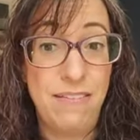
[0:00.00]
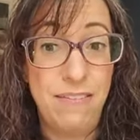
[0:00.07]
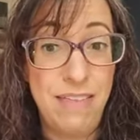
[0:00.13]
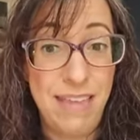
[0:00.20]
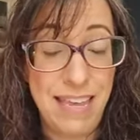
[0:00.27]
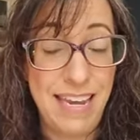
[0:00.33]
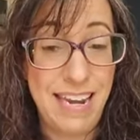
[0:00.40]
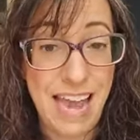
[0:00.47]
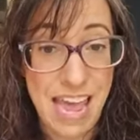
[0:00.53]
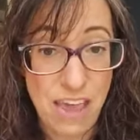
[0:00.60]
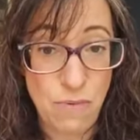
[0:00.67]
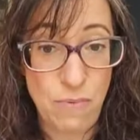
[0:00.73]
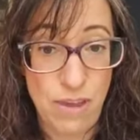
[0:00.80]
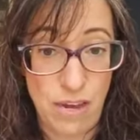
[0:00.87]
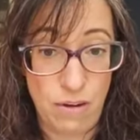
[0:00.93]
then
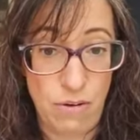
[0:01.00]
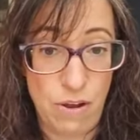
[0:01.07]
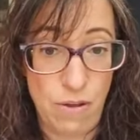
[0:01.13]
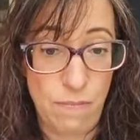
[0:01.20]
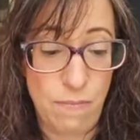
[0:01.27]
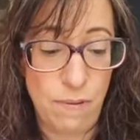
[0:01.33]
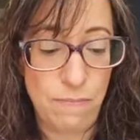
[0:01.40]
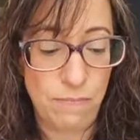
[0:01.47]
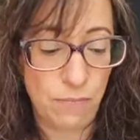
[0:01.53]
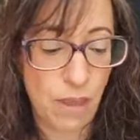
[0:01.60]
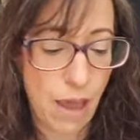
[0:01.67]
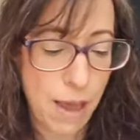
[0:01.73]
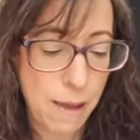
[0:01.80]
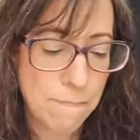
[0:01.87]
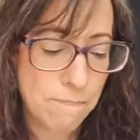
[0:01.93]
eight-week group,
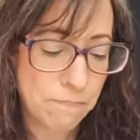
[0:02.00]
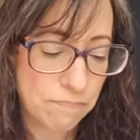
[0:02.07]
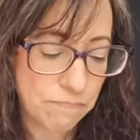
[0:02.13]
okay?